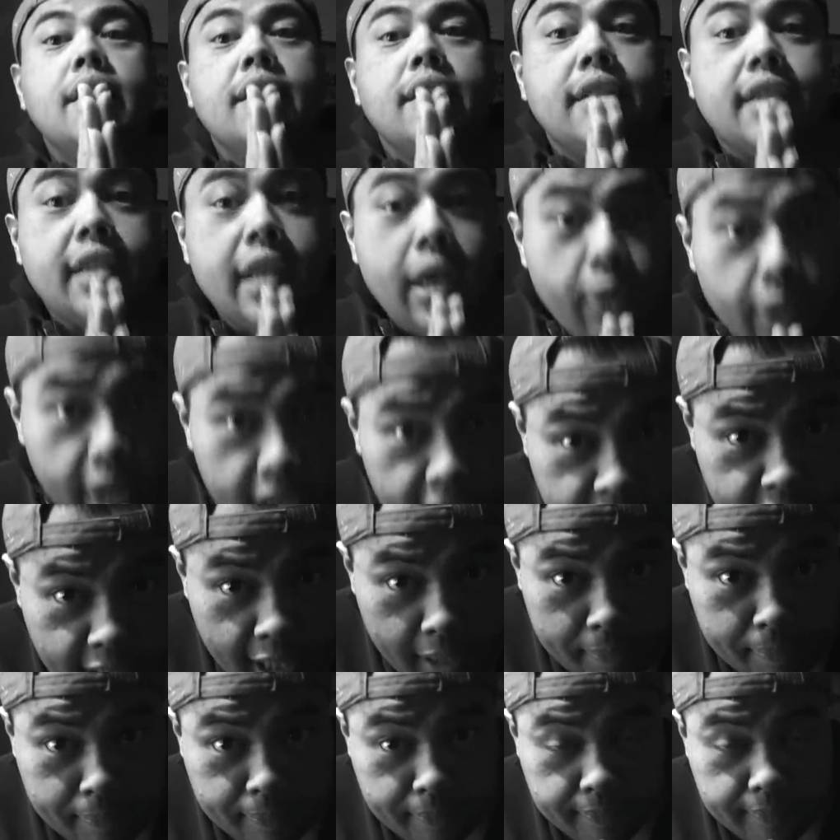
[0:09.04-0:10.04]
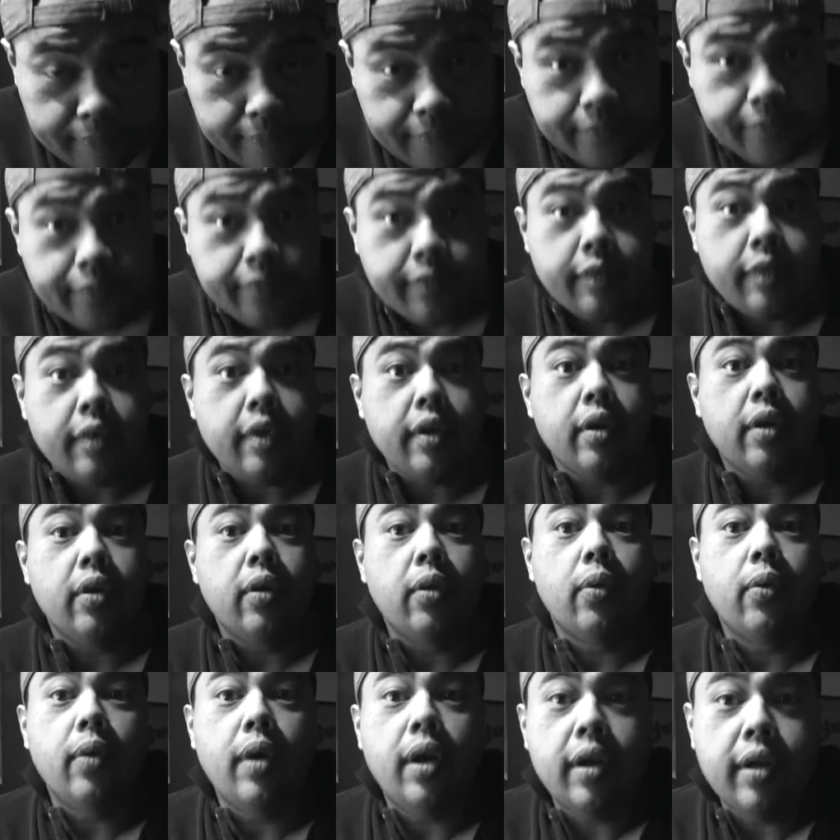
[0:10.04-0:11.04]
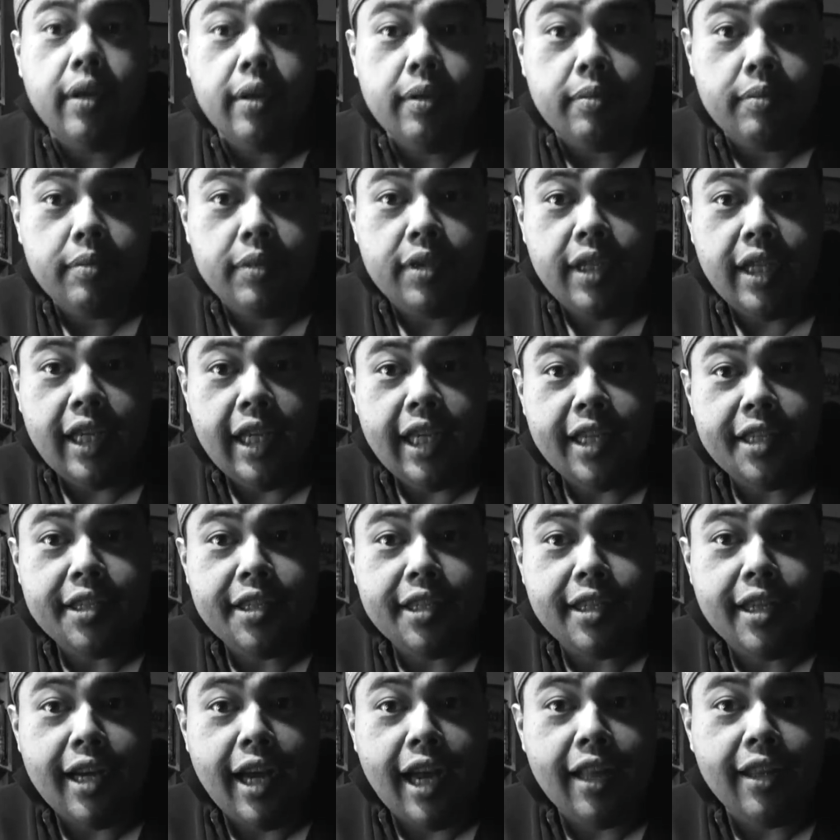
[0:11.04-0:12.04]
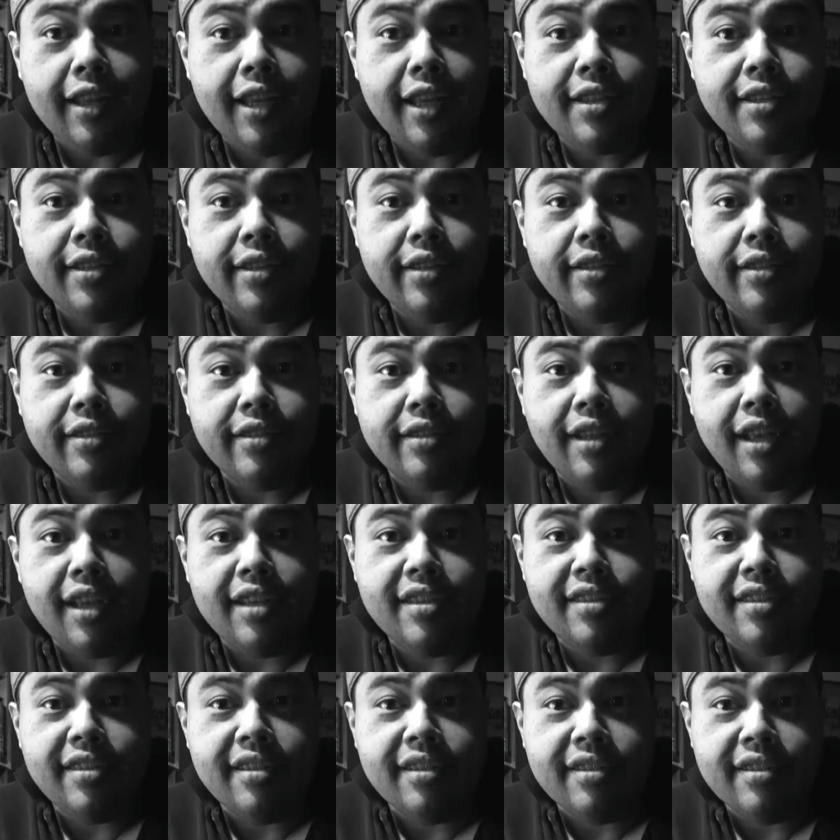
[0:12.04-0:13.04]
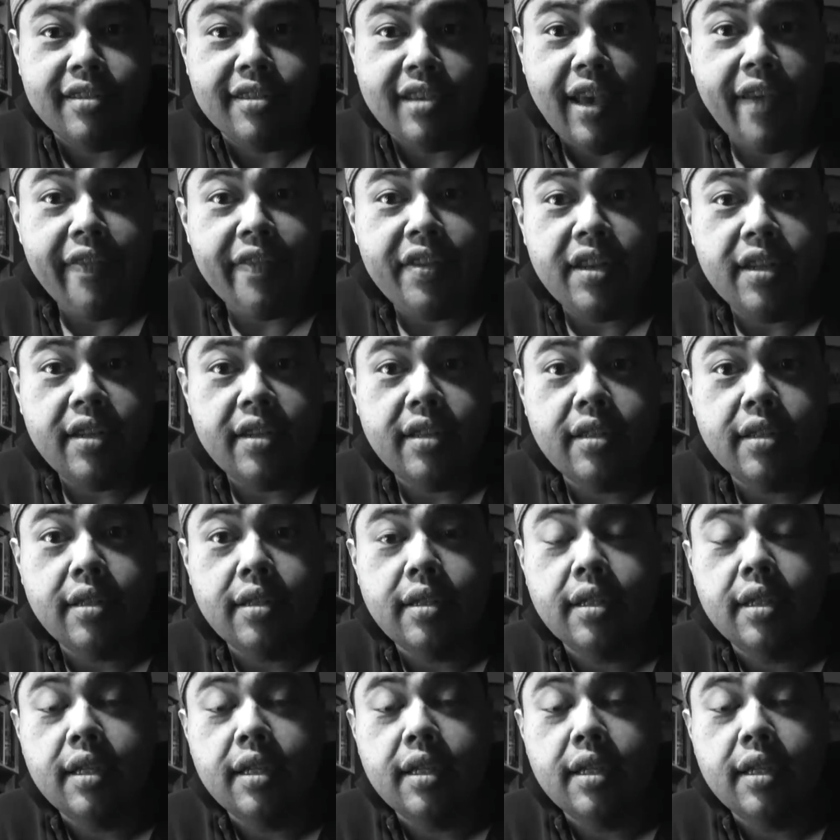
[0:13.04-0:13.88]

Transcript: Sawadee Cup. Welcome to Easy Thai Lessons, Lesson 7.